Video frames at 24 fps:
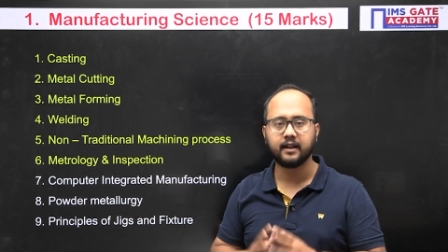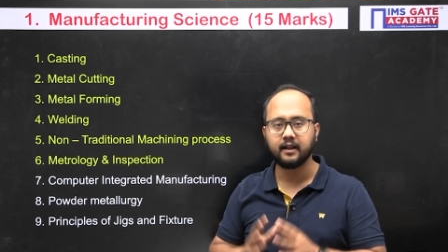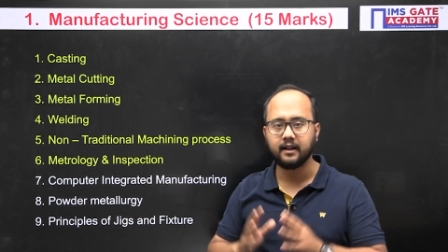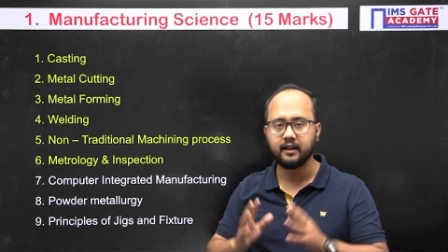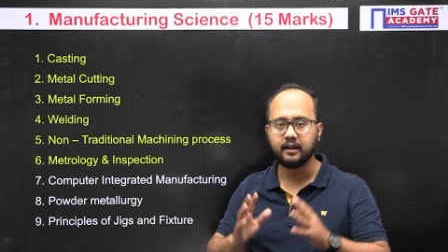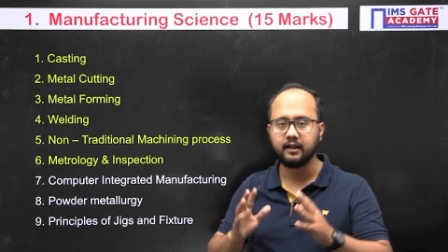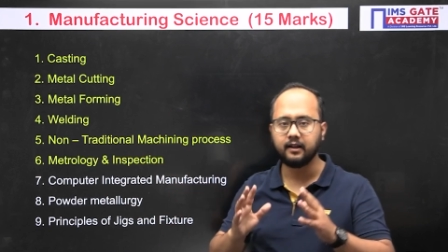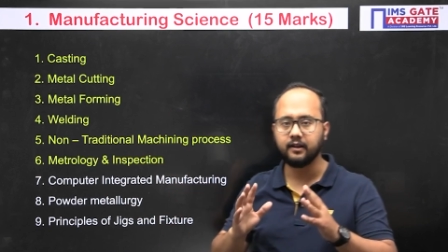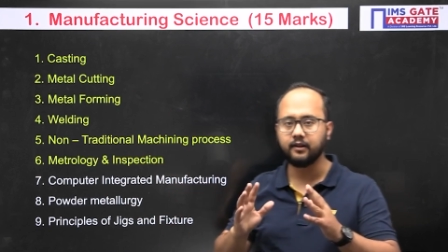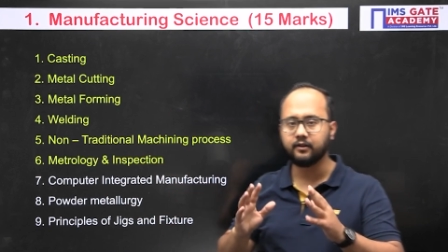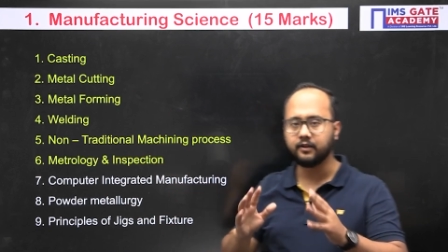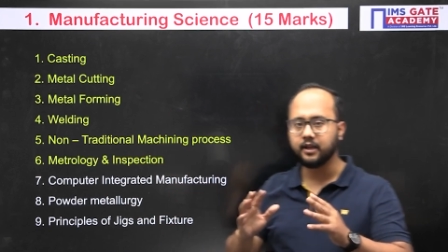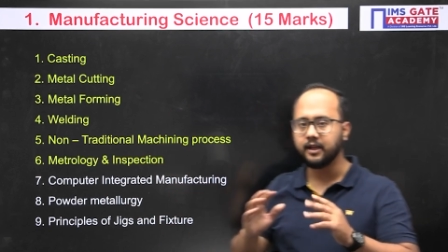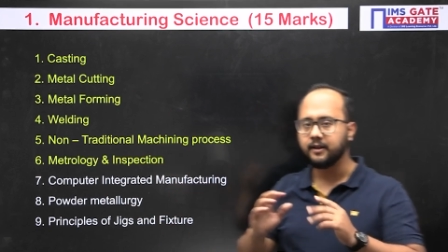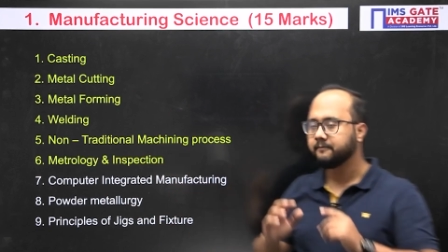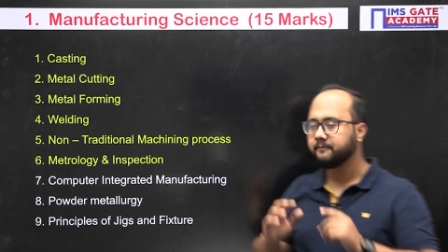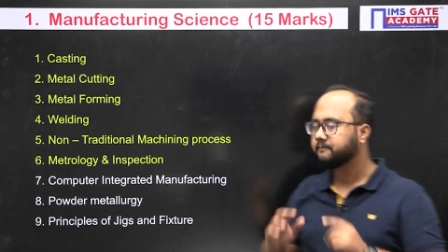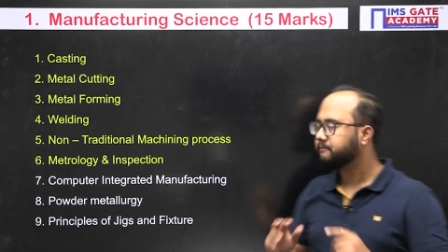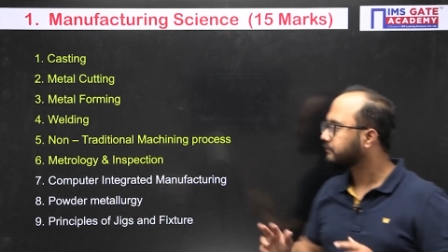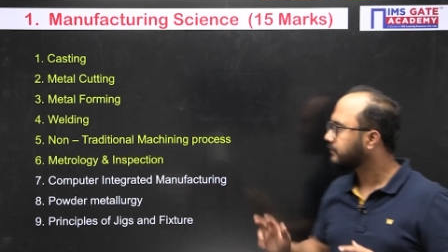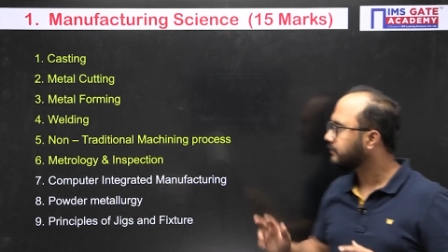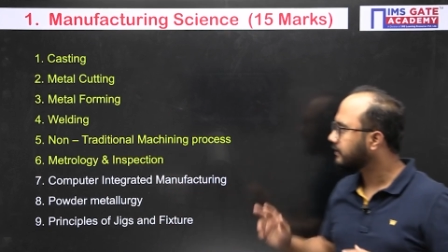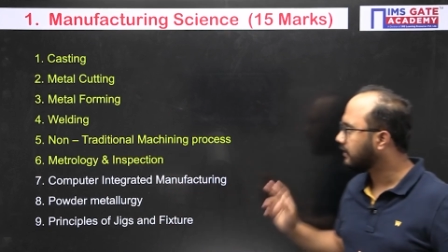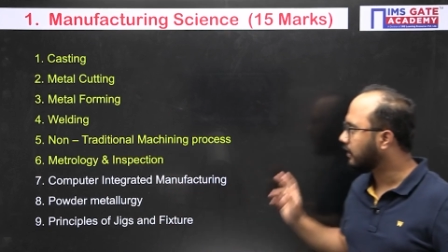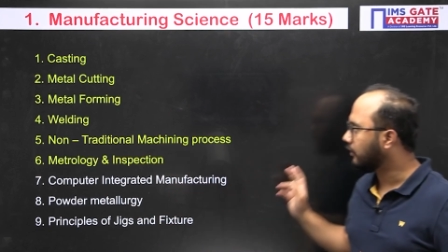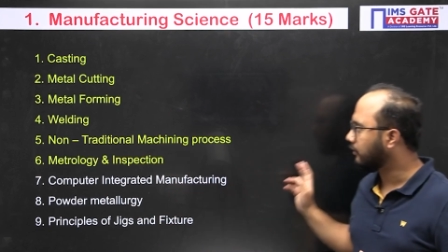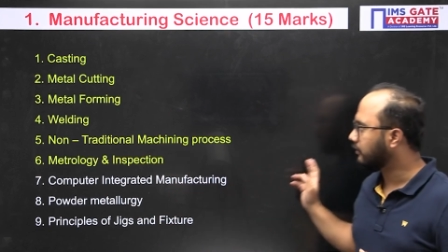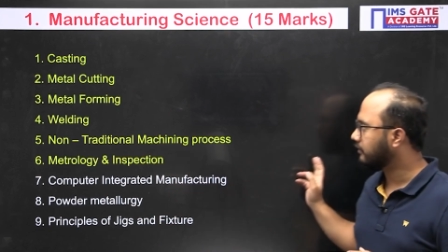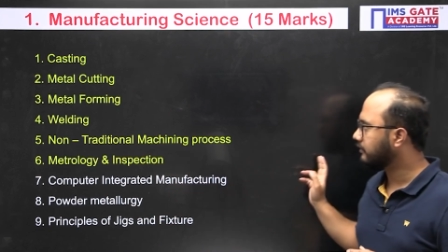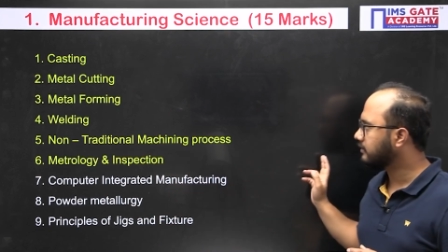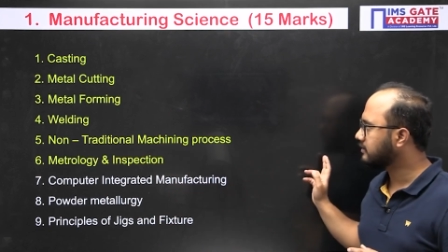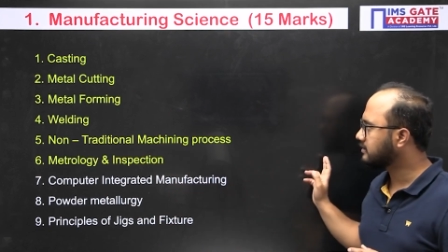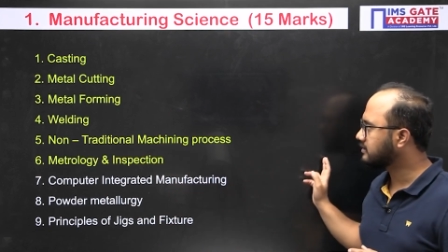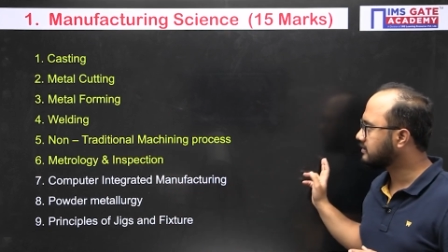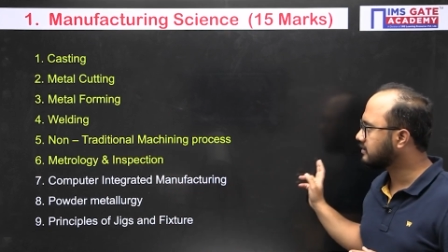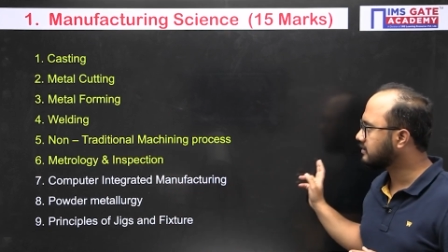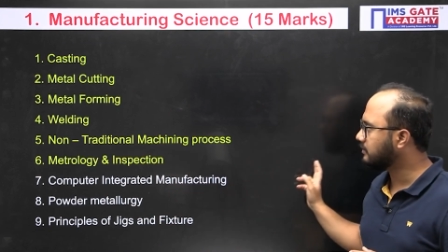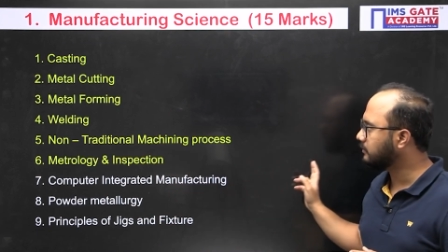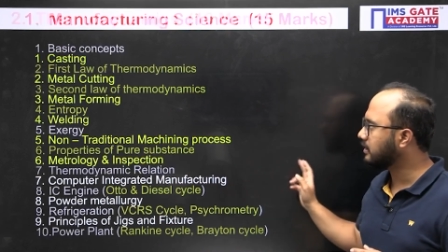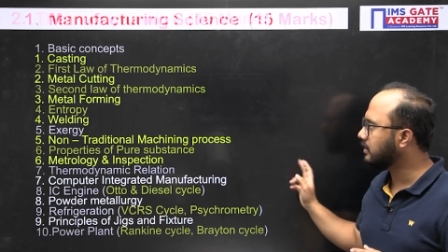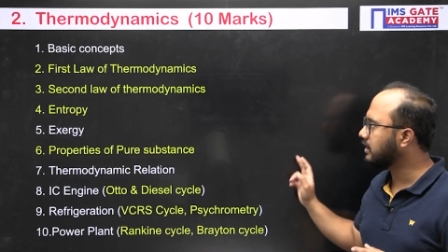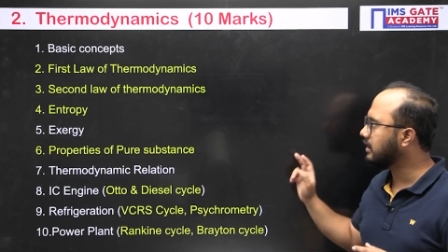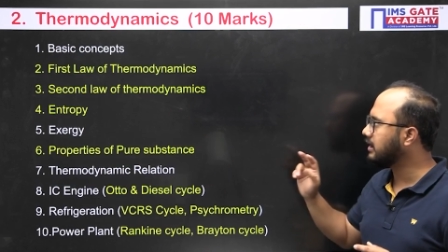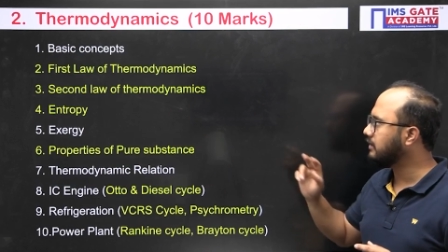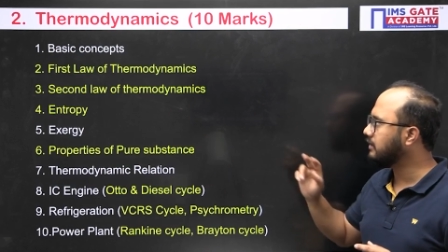okay. Similarly,